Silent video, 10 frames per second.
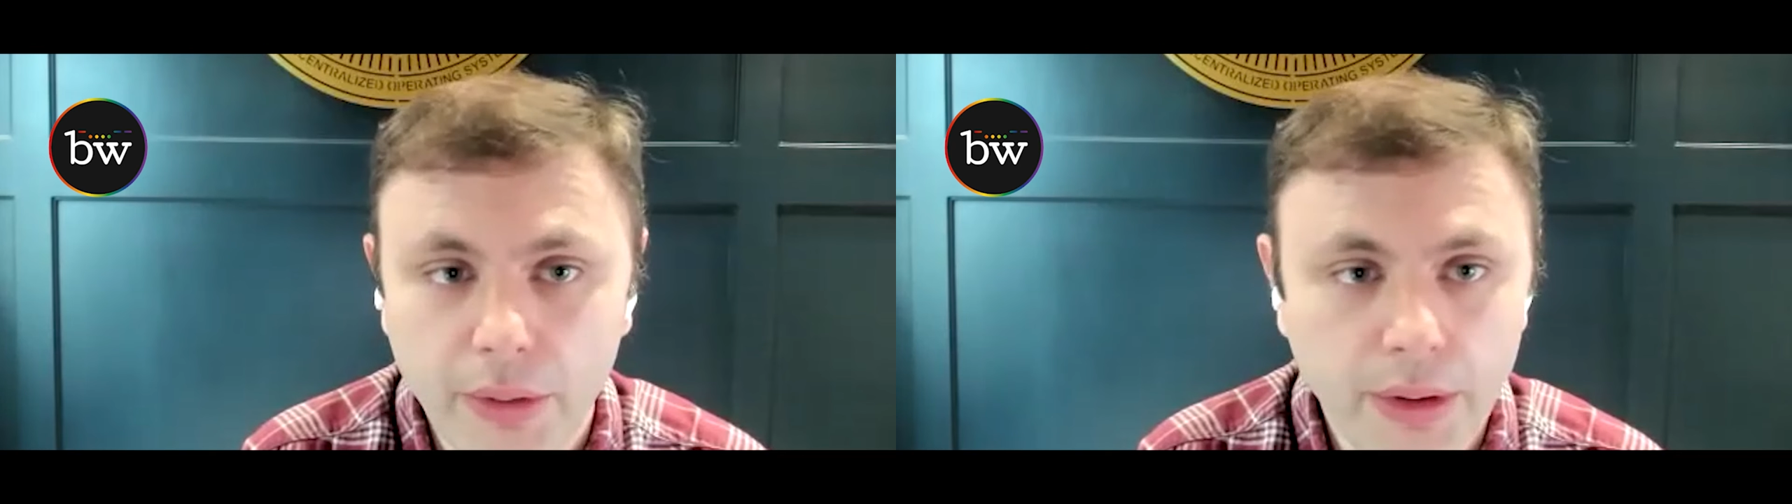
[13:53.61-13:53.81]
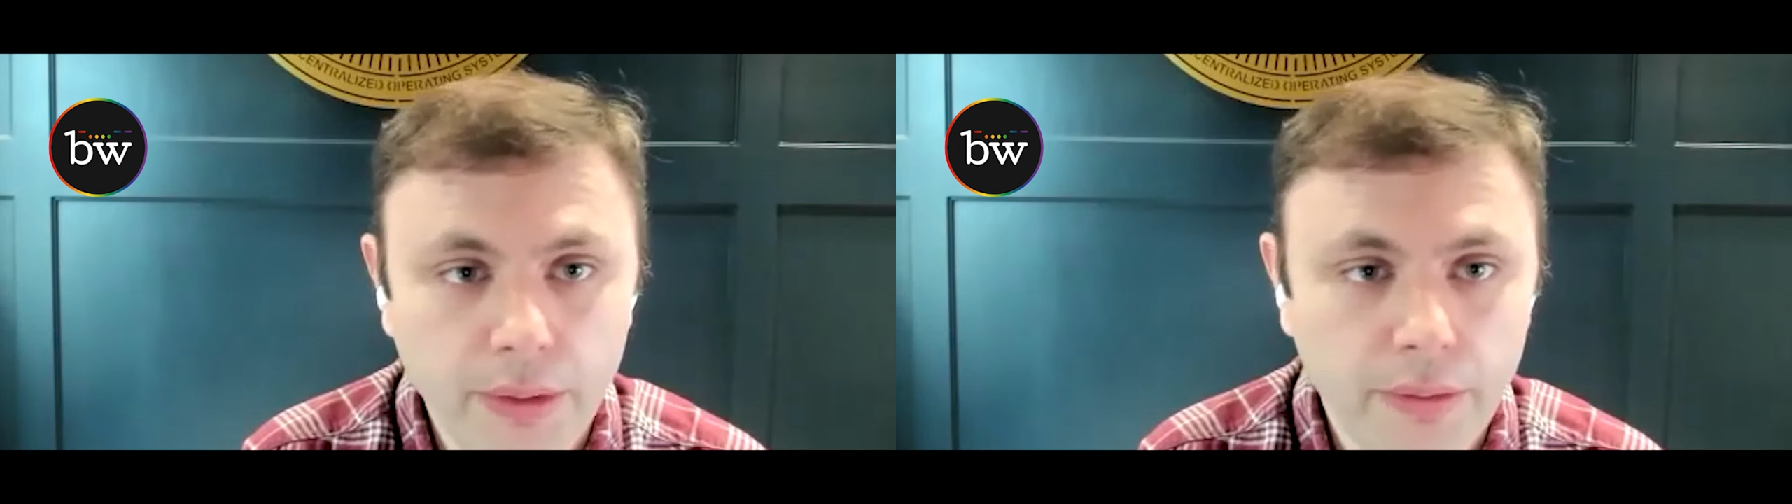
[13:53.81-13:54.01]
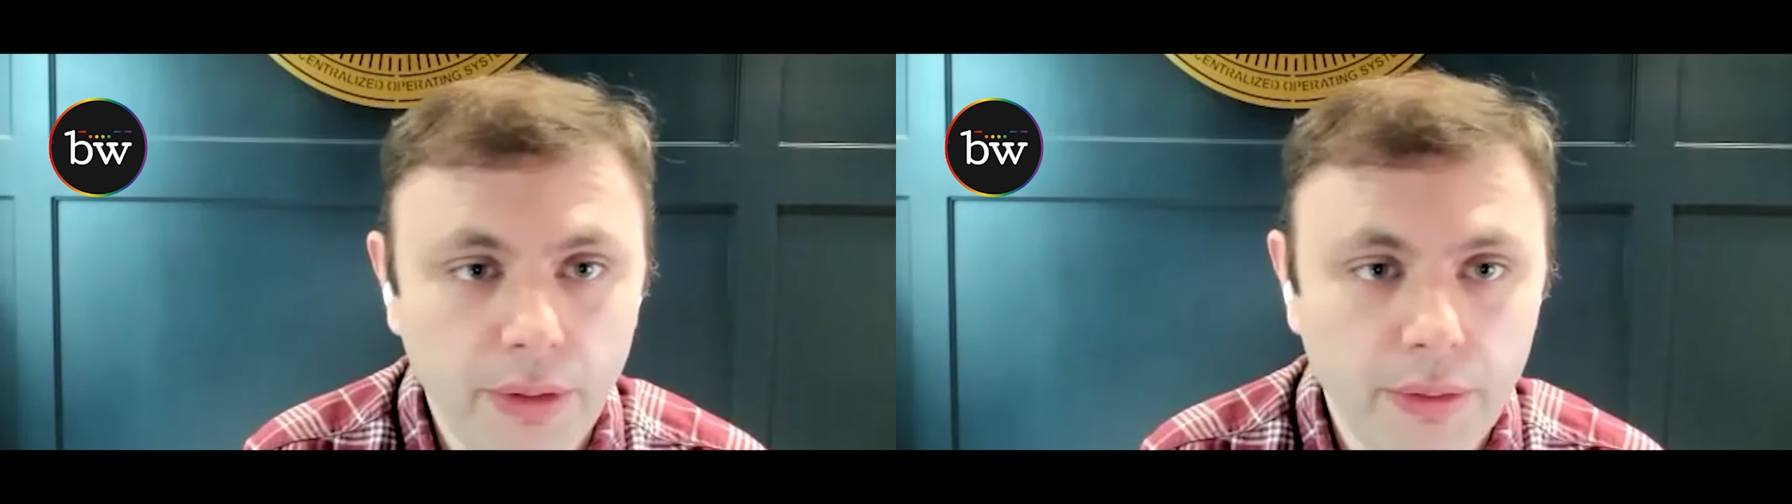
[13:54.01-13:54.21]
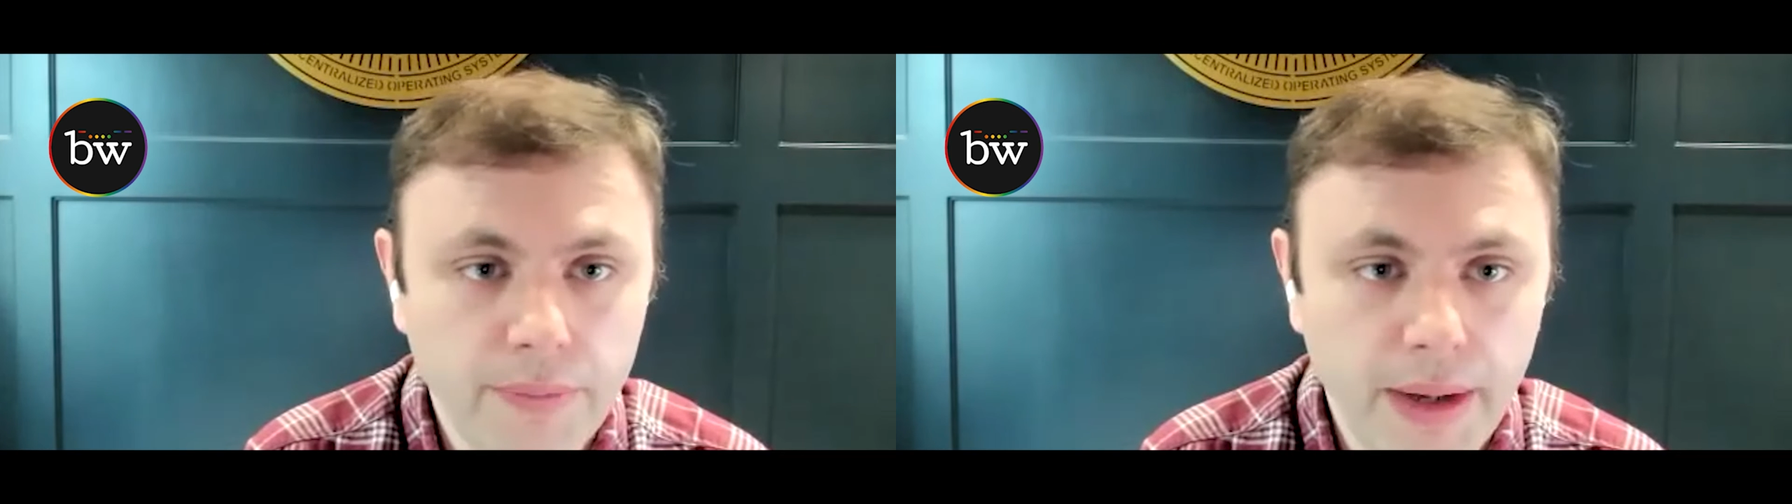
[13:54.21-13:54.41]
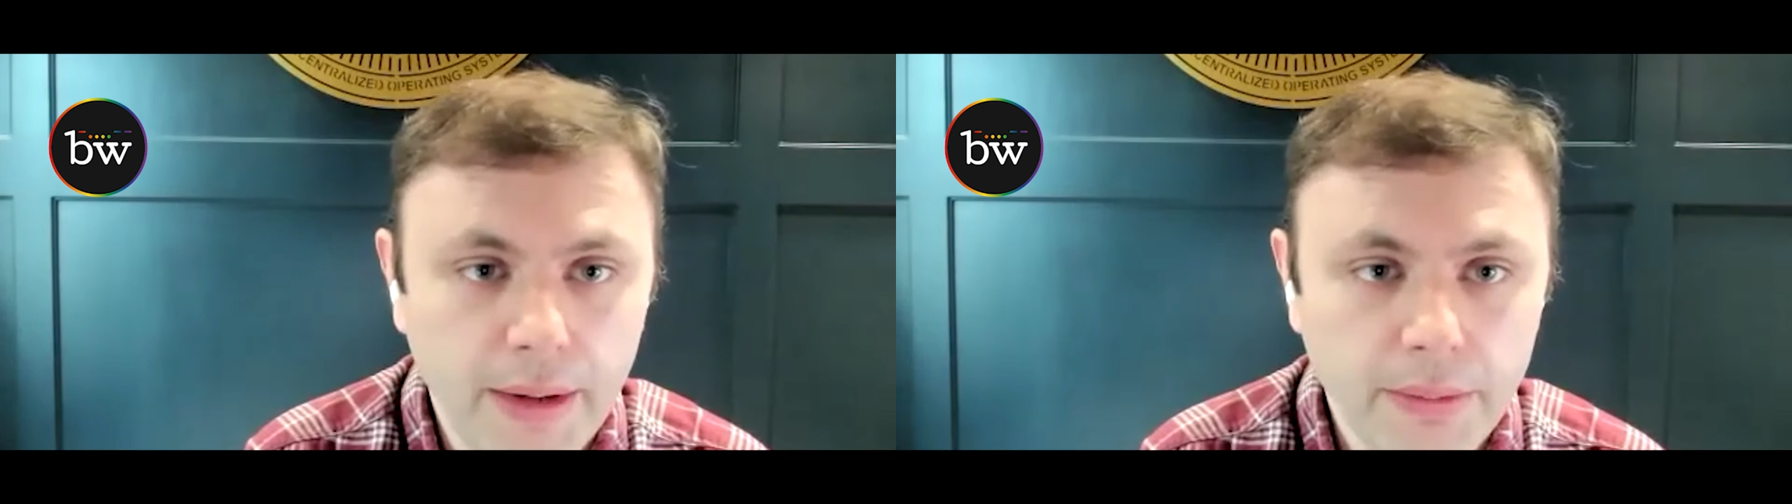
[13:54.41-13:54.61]
token grow
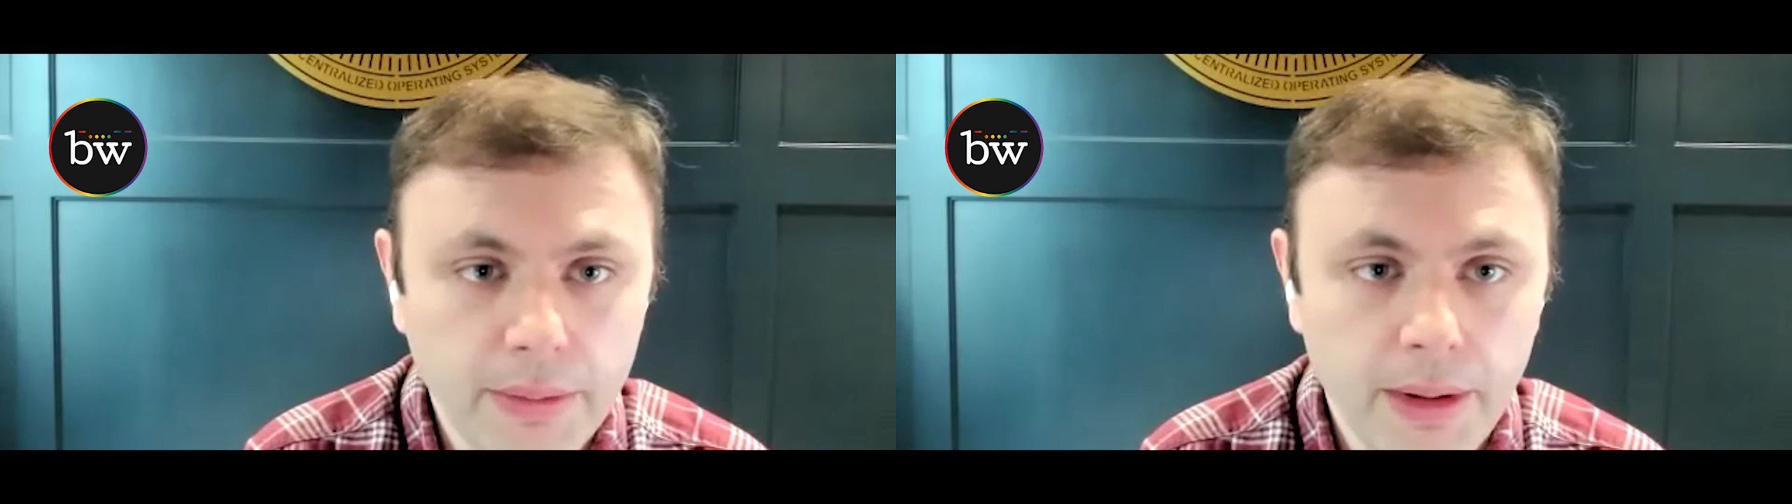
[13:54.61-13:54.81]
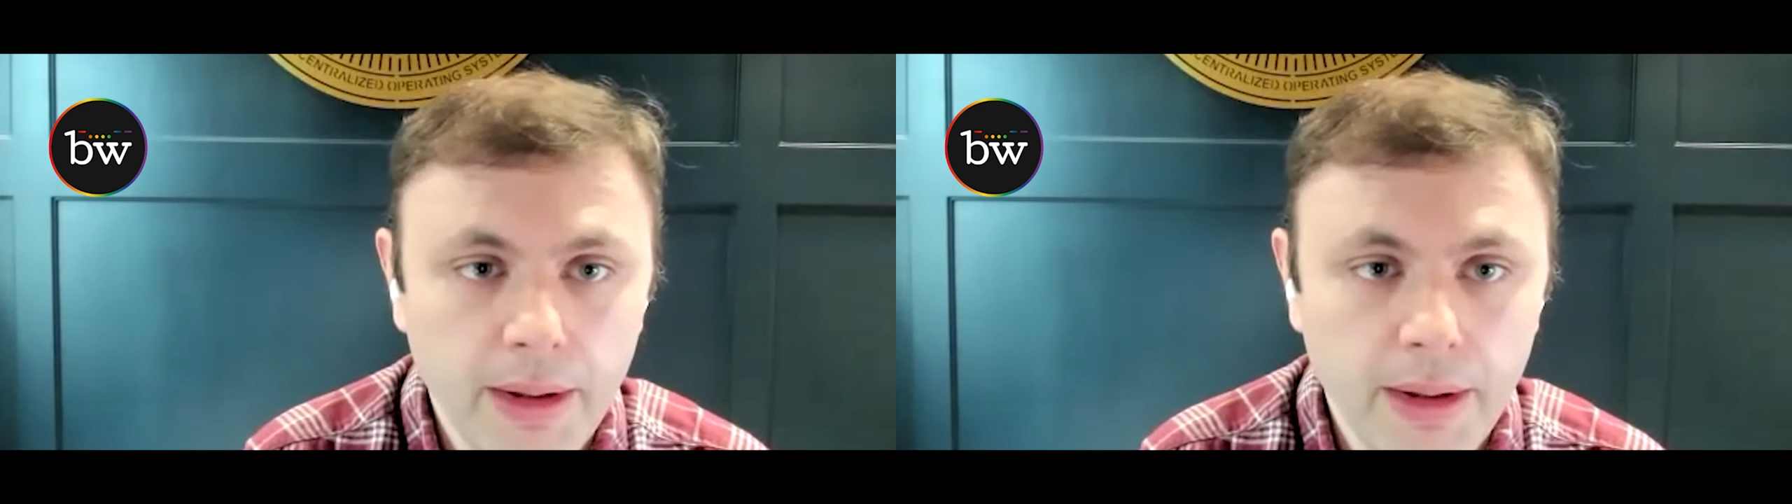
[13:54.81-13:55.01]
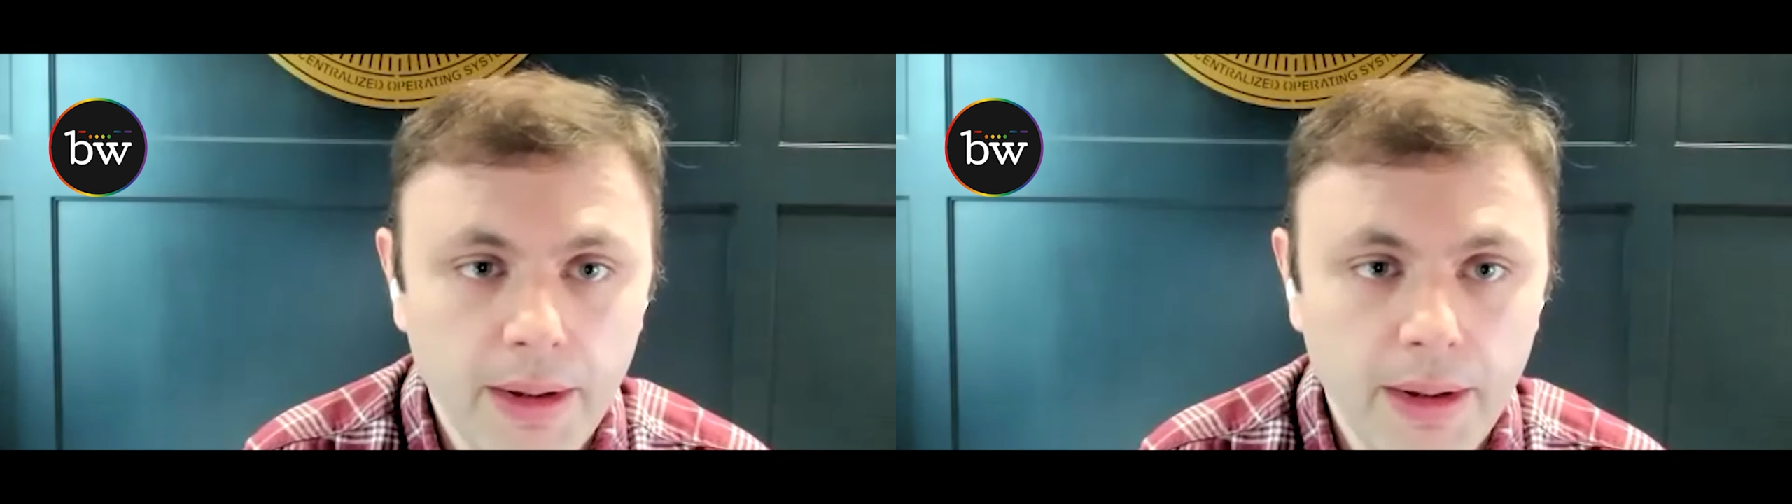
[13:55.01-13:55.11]
in value.